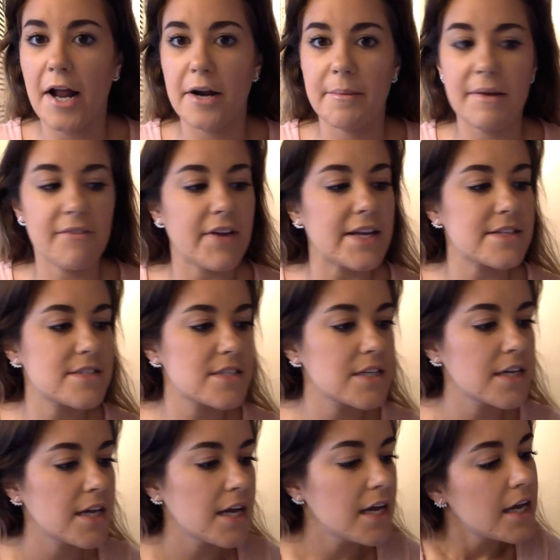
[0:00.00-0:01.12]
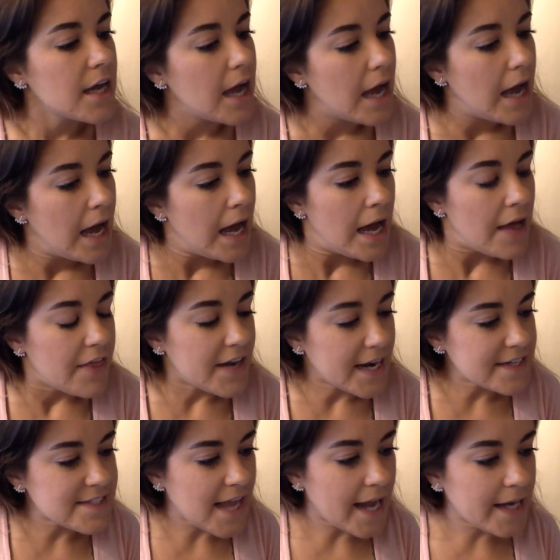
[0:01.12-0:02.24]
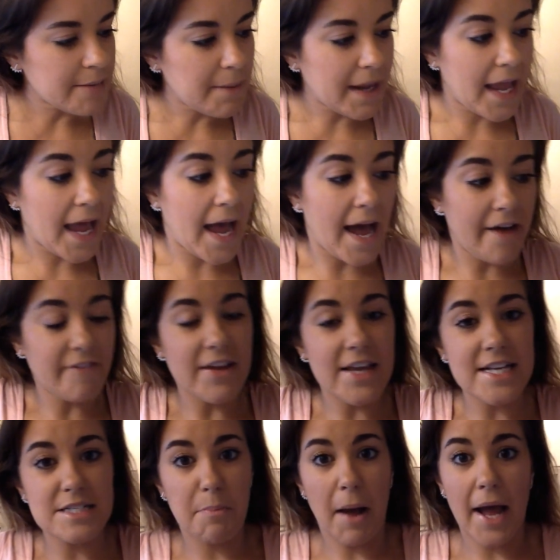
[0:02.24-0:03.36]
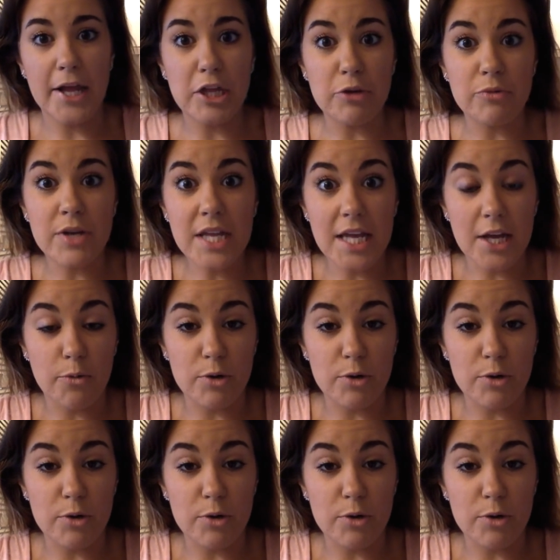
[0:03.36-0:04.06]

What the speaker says: out of my face. The next item I have is by Younique,